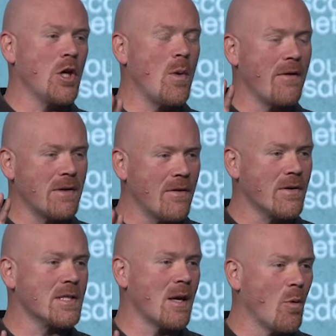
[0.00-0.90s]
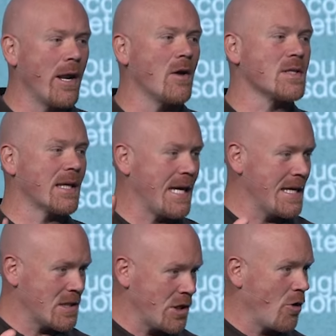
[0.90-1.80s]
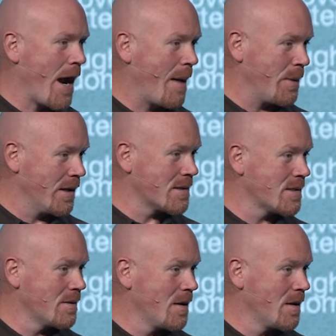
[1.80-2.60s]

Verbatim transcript: you have given someone else the keys to your happiness.